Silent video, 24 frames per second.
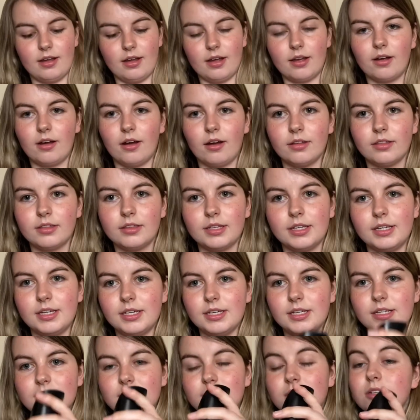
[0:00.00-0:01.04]
I got
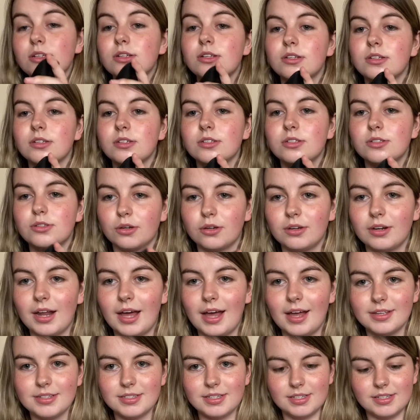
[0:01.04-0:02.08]
these
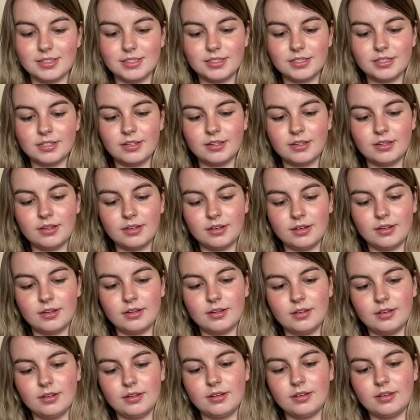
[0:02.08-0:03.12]
sunglasses,
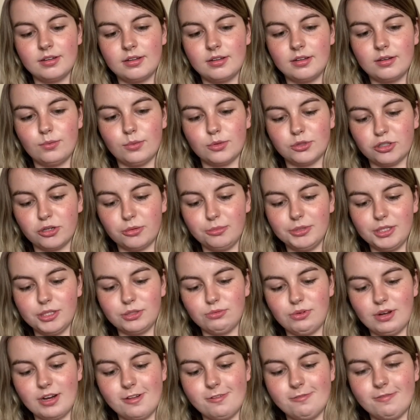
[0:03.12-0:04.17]
which comes in this
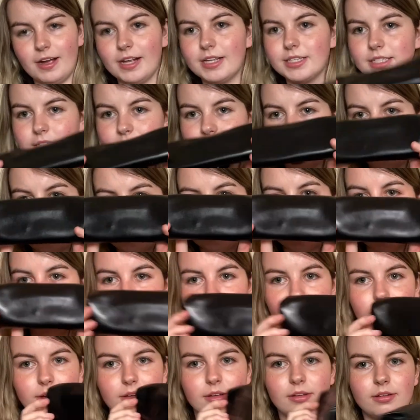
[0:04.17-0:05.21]
really fancy case, by the
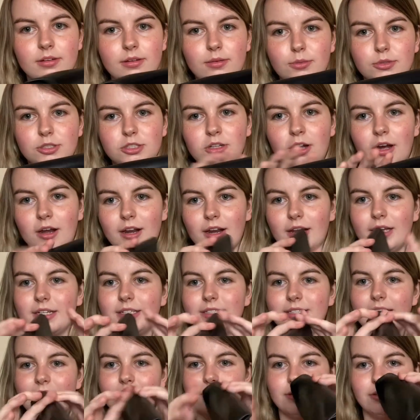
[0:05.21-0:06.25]
way, which is kind of like
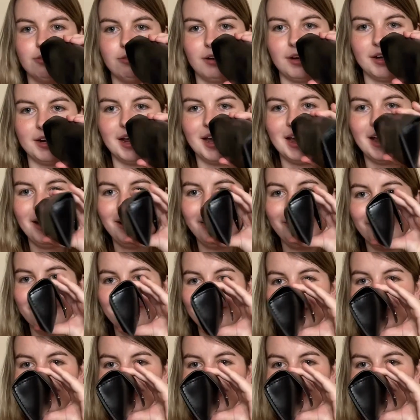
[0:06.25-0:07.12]
dented right now.